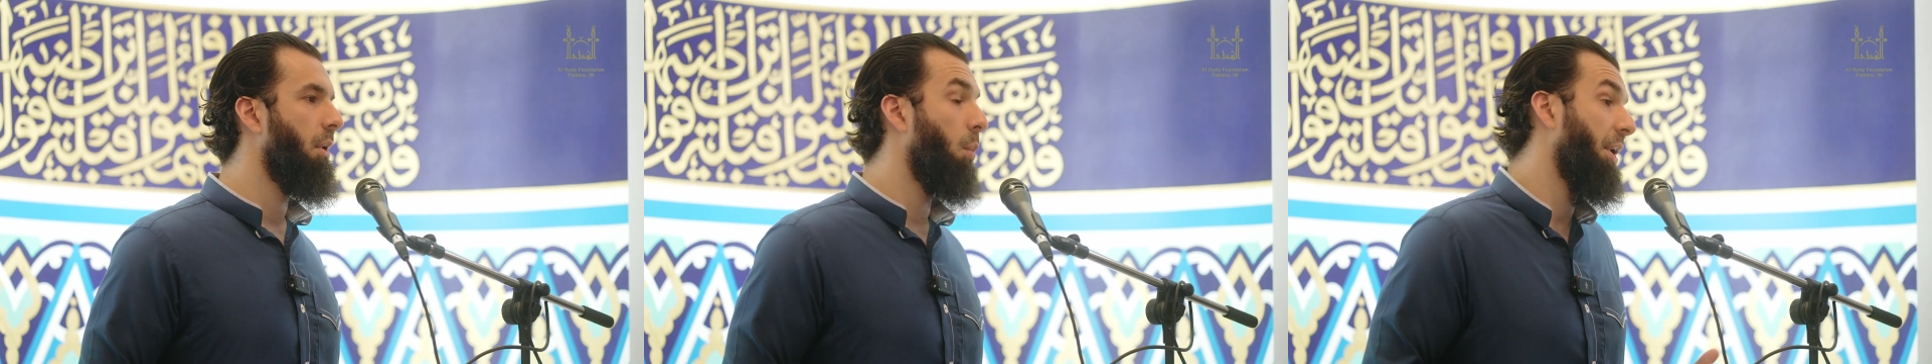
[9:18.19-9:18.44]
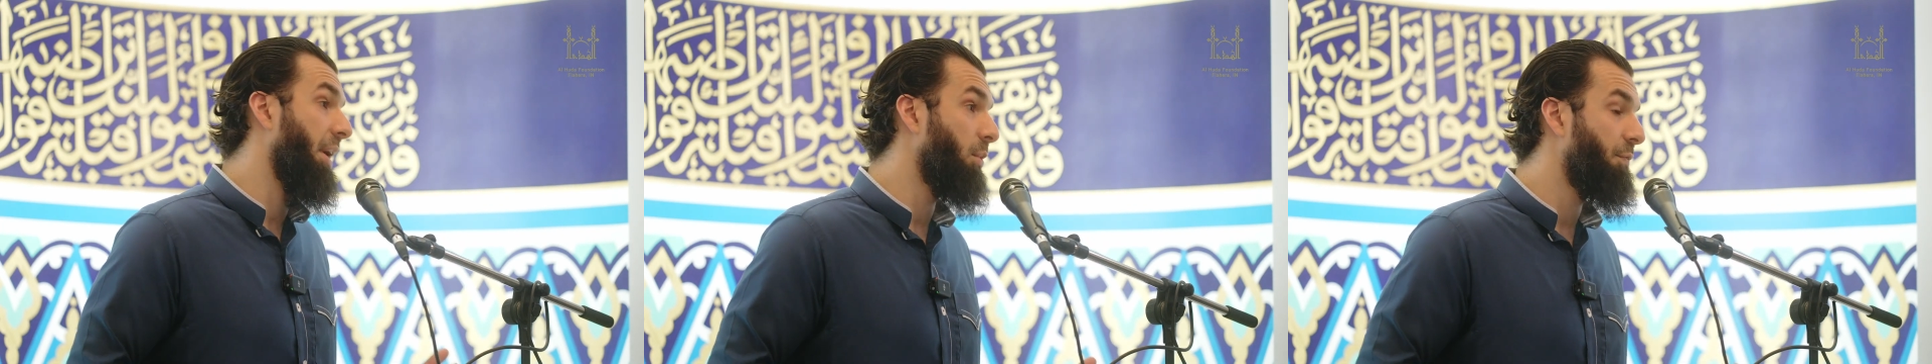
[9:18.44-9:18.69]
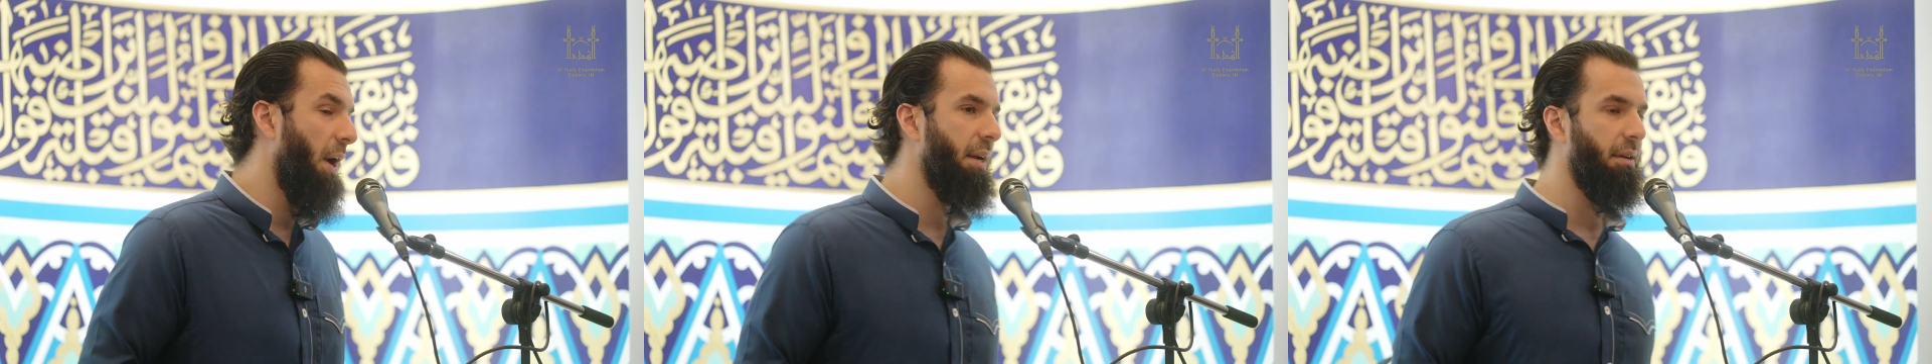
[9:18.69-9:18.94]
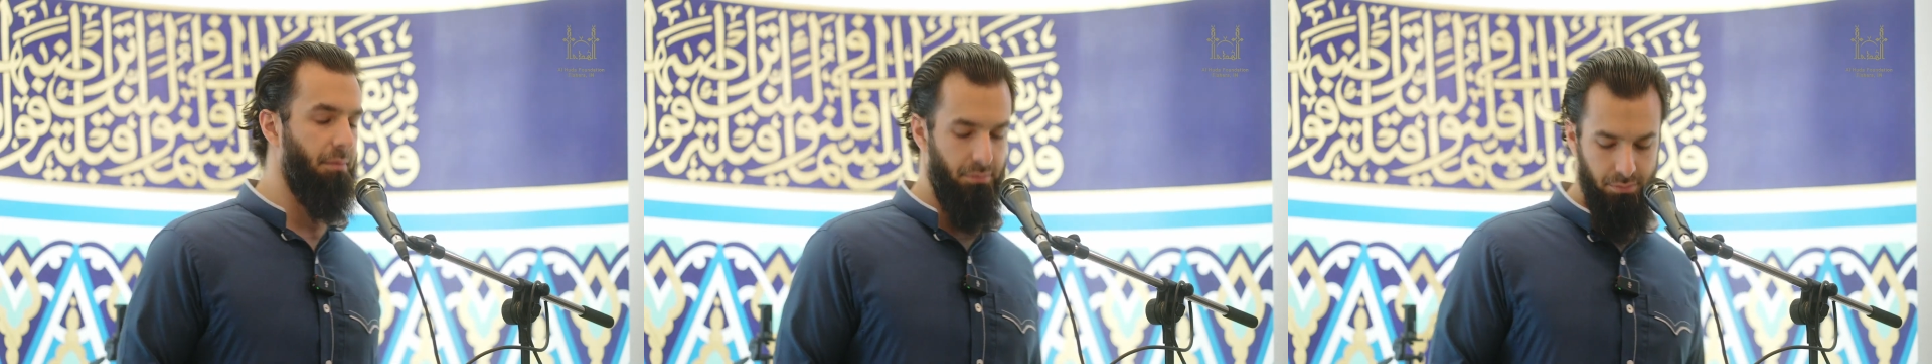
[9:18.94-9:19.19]
Where can we
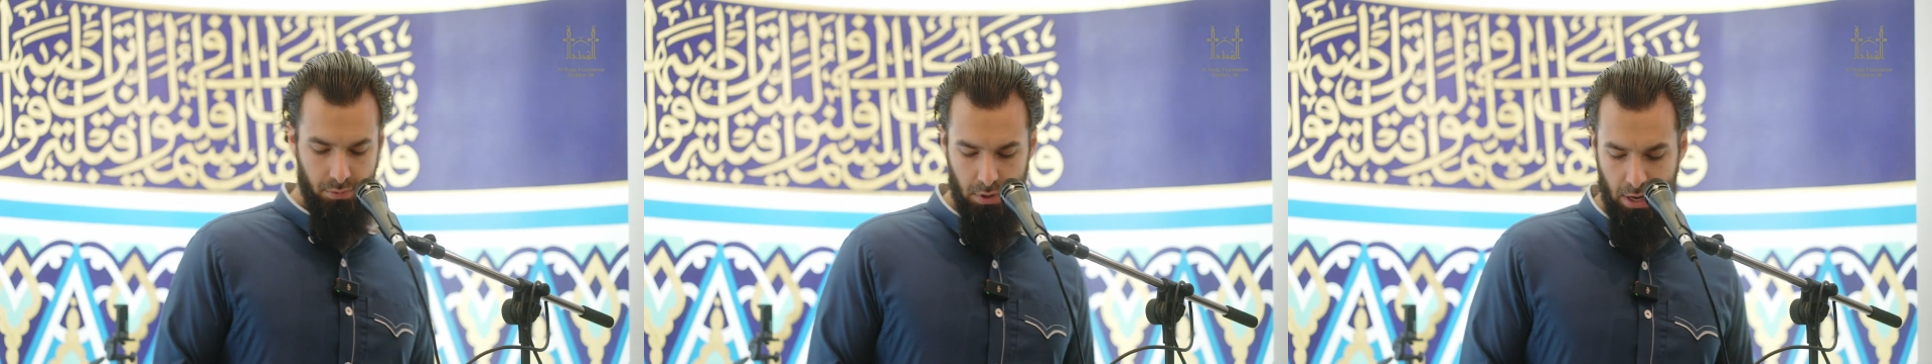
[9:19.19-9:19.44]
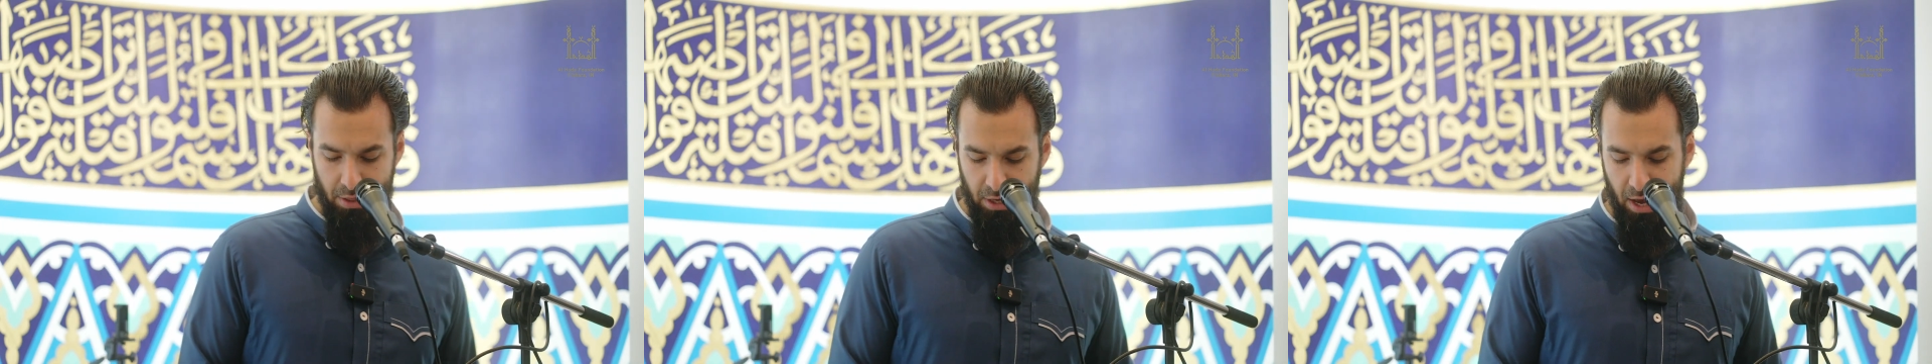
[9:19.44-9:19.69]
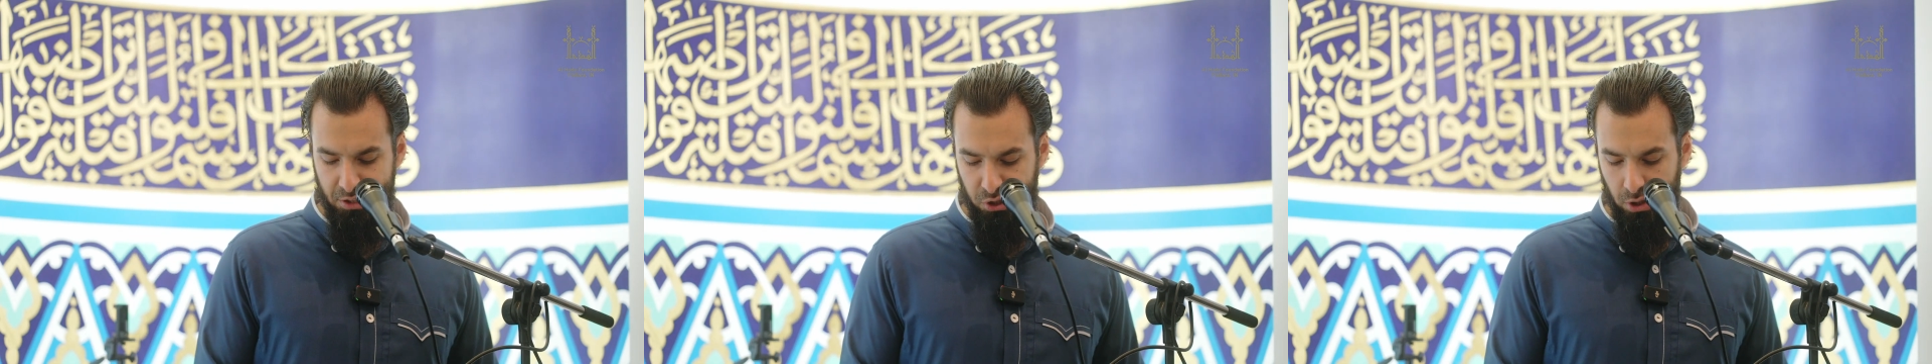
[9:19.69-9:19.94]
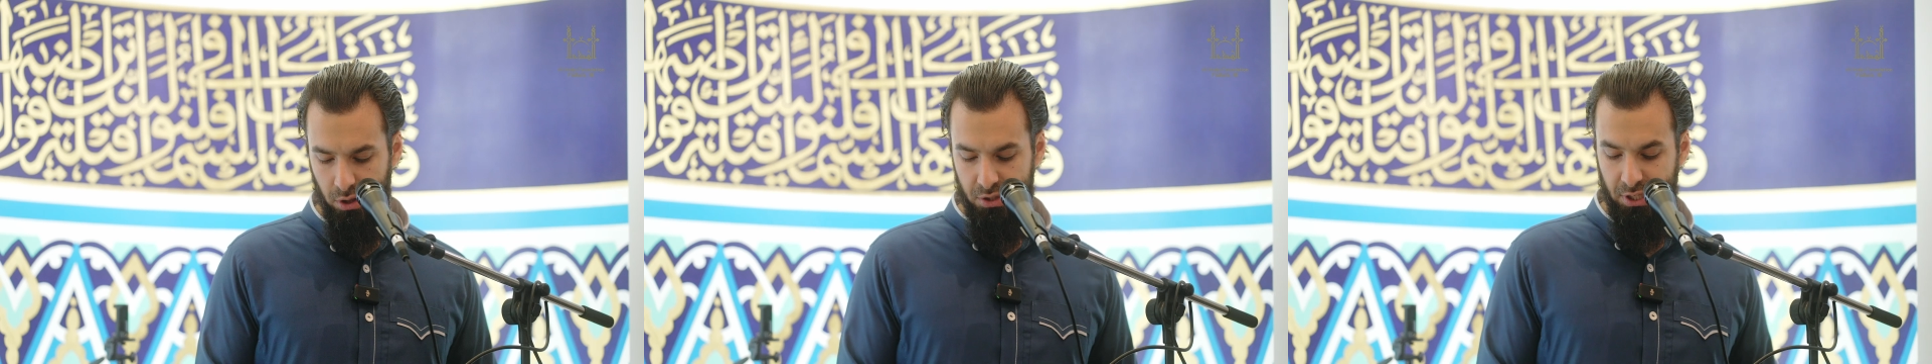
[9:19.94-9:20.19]
find it? And the
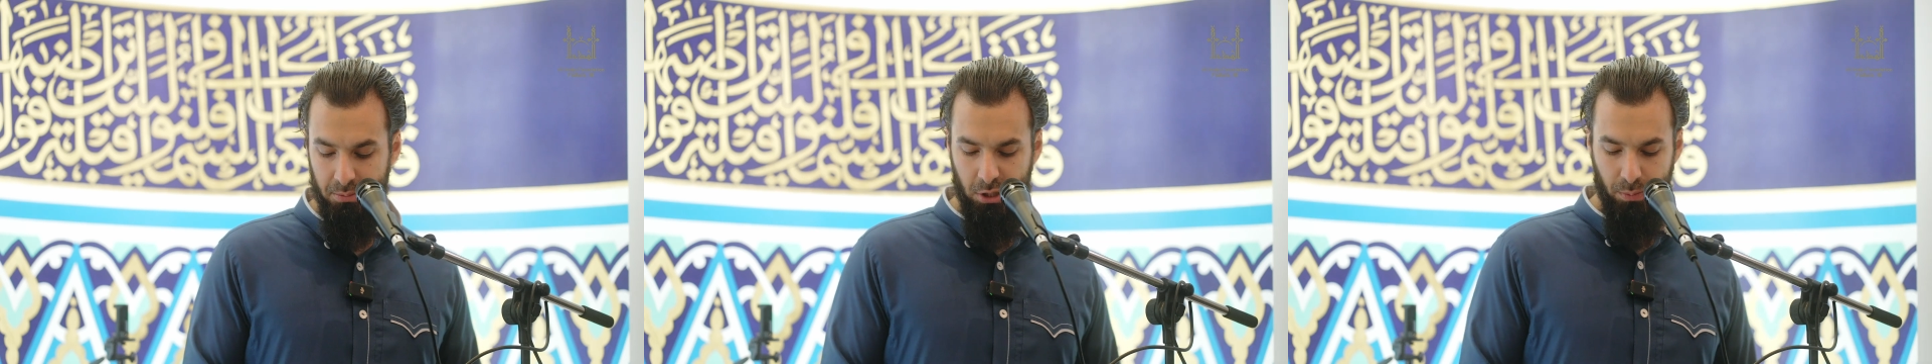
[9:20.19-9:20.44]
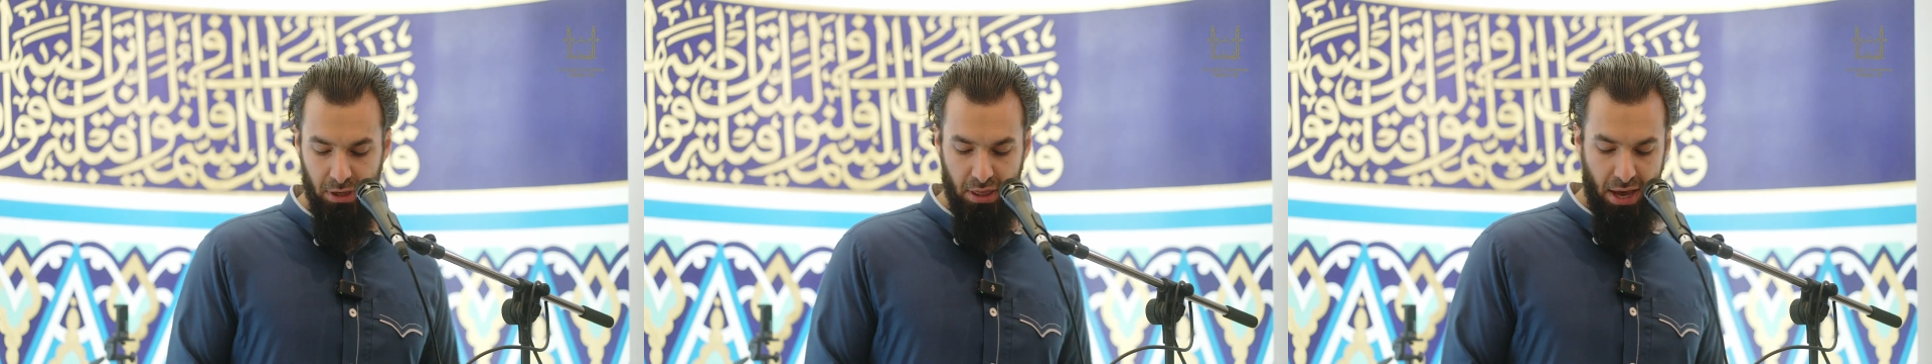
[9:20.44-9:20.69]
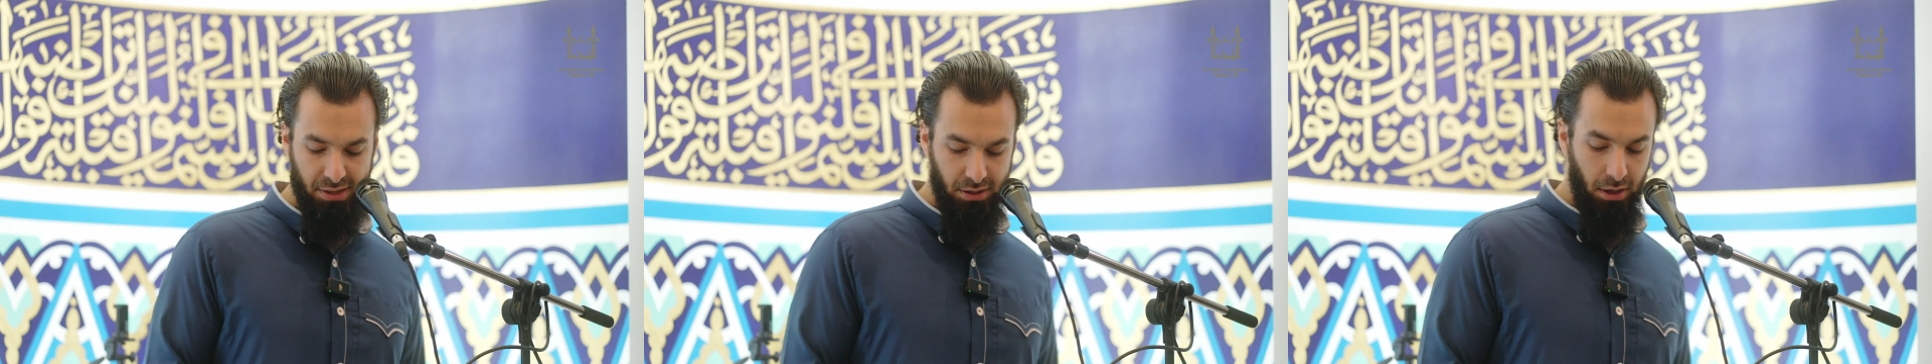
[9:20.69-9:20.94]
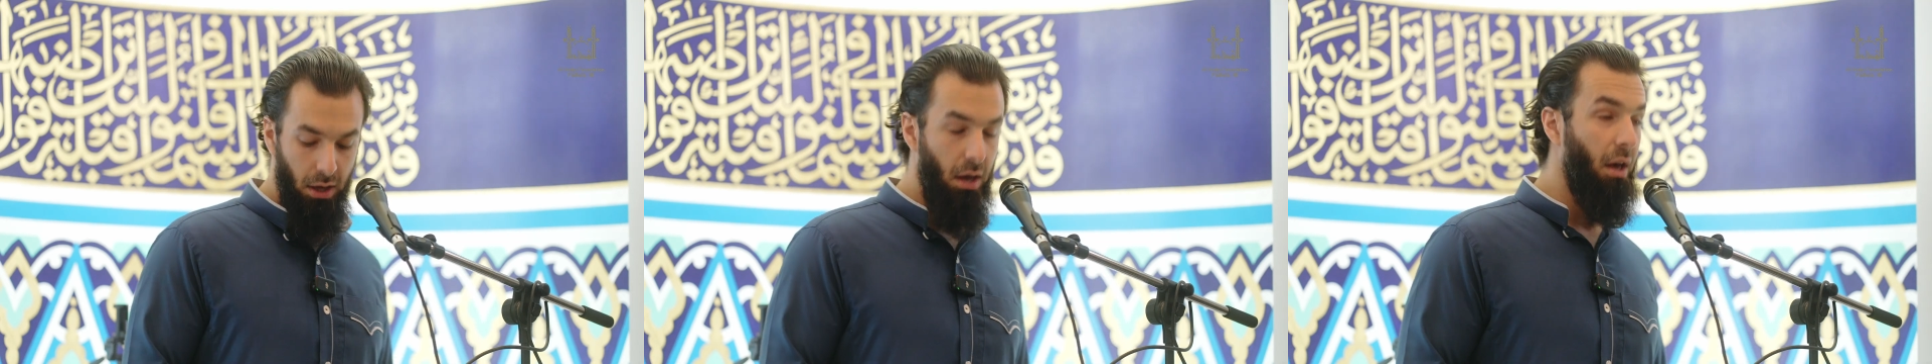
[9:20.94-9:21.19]
answer seems to be that